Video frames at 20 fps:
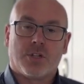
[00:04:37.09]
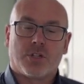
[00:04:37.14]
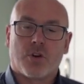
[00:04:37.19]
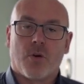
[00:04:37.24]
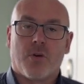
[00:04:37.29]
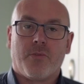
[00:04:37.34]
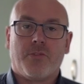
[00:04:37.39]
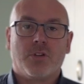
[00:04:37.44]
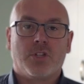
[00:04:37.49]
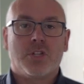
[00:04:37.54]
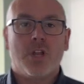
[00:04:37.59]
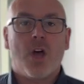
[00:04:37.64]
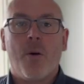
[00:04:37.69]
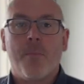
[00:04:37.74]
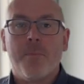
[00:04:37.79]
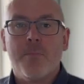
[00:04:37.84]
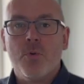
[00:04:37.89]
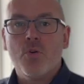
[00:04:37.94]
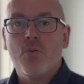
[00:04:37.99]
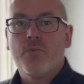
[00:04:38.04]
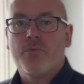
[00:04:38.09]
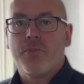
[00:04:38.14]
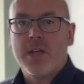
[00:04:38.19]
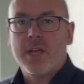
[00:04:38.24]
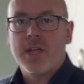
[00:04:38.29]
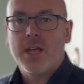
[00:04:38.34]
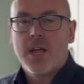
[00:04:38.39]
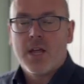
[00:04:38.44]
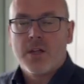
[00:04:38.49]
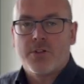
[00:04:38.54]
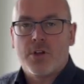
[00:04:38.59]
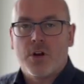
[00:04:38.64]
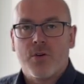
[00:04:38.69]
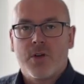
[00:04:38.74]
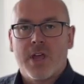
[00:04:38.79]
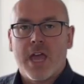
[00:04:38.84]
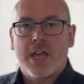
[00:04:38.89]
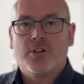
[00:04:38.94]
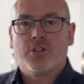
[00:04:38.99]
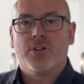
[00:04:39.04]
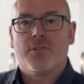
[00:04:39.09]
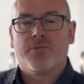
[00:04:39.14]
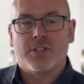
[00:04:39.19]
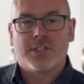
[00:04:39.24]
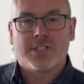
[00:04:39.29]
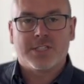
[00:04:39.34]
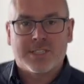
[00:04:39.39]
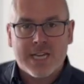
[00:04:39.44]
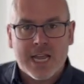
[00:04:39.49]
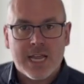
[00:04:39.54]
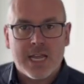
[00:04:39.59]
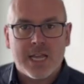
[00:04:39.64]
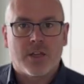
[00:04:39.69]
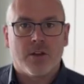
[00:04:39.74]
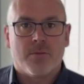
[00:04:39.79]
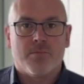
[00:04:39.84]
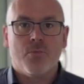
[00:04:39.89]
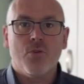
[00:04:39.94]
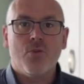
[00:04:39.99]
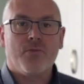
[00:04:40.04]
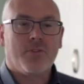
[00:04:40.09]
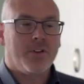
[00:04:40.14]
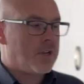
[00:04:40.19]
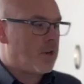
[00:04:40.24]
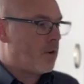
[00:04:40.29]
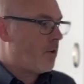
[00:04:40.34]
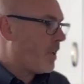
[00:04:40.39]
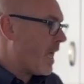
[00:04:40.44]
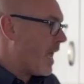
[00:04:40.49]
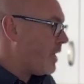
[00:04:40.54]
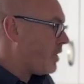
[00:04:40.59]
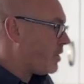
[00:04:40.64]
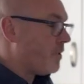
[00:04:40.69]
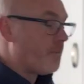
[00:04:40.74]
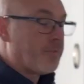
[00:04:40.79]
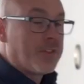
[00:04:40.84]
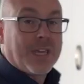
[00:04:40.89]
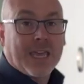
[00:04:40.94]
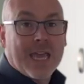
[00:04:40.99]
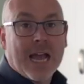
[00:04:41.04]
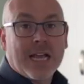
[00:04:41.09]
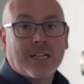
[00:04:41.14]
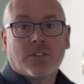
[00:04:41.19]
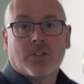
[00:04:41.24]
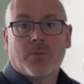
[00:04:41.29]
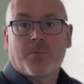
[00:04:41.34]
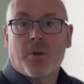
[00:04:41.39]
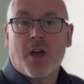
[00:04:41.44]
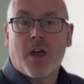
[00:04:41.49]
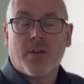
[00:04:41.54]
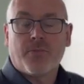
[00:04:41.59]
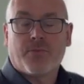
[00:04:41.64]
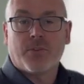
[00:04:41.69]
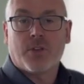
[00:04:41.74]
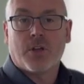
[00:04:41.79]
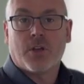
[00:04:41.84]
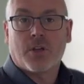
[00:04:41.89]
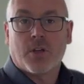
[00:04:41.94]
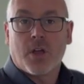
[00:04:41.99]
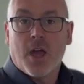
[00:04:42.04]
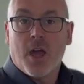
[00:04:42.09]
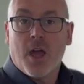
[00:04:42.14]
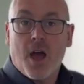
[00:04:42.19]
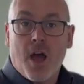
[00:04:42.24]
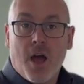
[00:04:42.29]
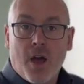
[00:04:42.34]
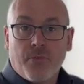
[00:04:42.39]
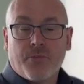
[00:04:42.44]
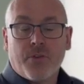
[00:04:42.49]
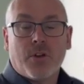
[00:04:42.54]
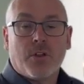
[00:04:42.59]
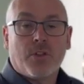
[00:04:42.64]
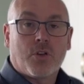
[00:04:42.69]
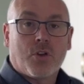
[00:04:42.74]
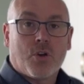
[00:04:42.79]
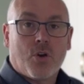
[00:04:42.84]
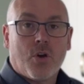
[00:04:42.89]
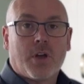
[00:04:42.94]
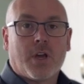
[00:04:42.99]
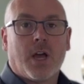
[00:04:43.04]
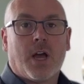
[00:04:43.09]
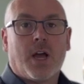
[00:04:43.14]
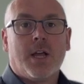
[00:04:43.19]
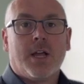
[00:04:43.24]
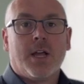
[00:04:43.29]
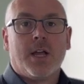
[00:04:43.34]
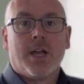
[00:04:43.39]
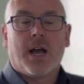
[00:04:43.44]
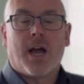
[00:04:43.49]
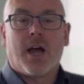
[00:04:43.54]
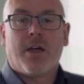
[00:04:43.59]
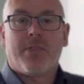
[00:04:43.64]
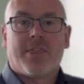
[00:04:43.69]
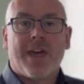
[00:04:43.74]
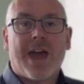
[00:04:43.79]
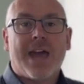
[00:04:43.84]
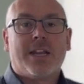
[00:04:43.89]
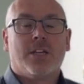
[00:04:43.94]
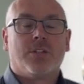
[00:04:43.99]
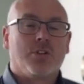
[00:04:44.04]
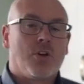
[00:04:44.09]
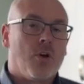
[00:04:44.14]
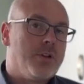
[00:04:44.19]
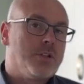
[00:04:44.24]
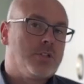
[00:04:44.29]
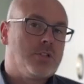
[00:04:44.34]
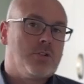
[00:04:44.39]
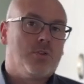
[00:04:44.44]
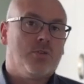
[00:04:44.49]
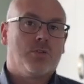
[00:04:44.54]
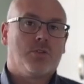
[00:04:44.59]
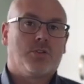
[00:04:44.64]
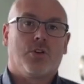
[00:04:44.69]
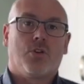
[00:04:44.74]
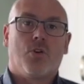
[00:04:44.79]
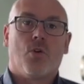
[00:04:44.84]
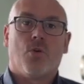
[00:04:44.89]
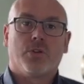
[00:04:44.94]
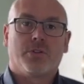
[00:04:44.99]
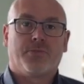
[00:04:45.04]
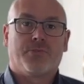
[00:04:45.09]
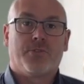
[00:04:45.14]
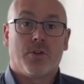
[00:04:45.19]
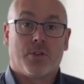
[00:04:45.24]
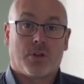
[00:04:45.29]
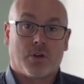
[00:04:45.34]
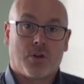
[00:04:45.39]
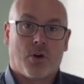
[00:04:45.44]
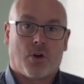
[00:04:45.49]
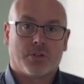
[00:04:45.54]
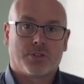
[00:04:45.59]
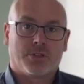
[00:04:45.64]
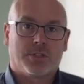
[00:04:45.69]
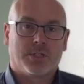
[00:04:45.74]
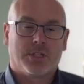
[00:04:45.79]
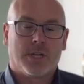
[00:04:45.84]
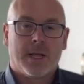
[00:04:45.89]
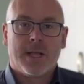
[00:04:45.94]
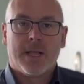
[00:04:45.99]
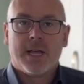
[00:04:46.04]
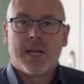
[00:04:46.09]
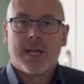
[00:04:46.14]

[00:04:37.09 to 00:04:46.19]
So if you start moving the location of the sink and moving the location of the gas supply for the oven and cooker, that is going to cause further costs.